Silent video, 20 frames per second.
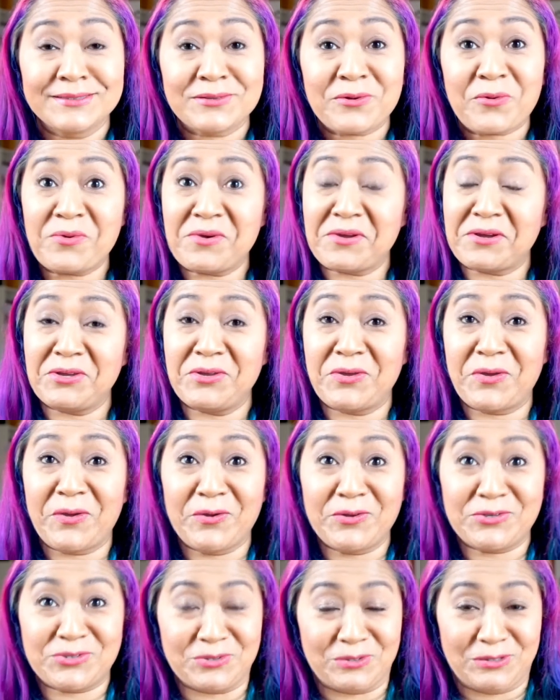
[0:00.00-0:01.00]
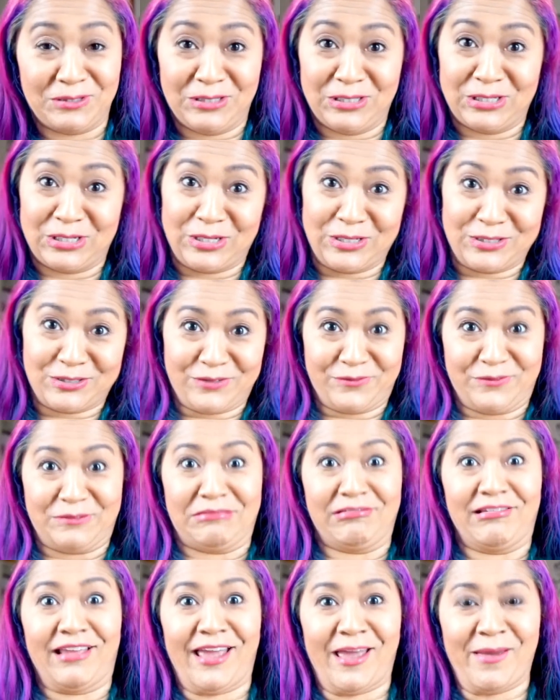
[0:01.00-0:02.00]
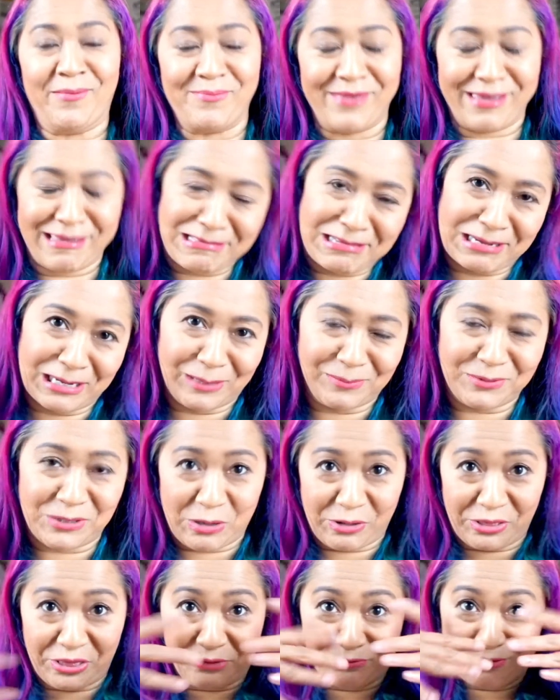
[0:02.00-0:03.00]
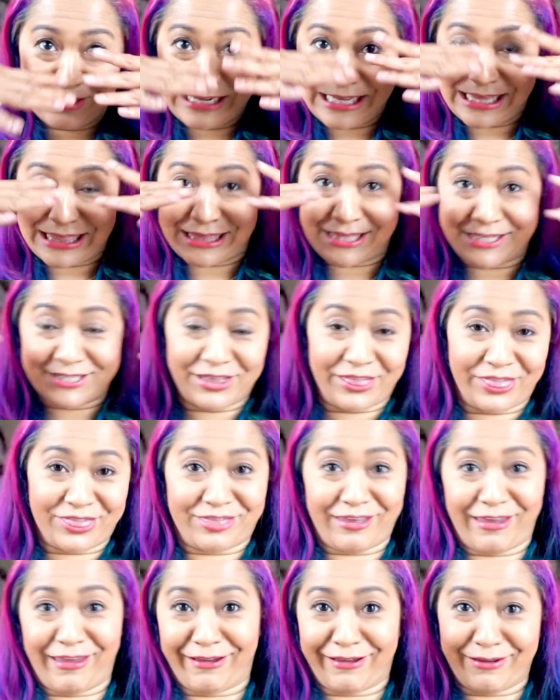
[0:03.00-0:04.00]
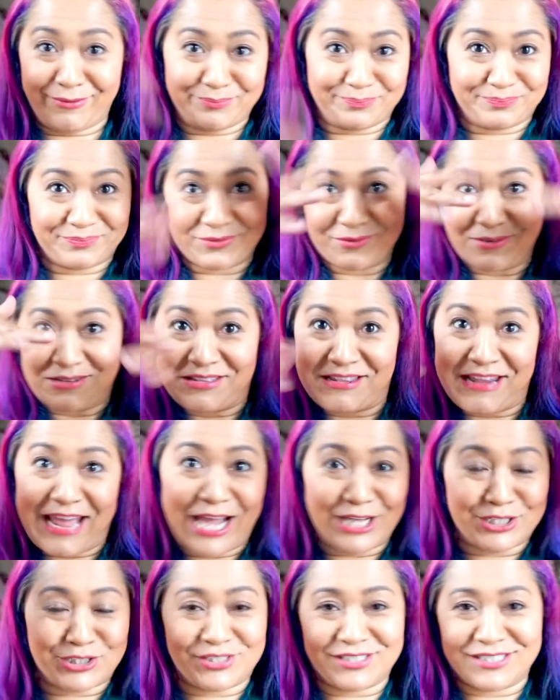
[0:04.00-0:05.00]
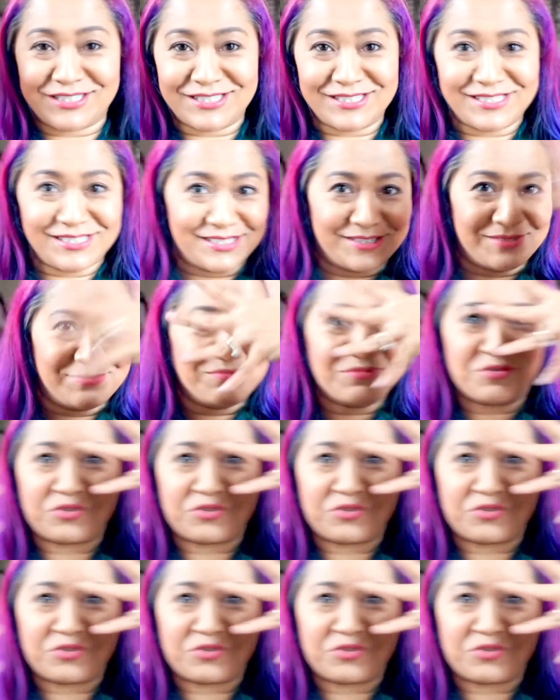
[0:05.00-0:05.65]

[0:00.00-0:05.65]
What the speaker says: we are used to lots of glam makeup, the really thick lashes and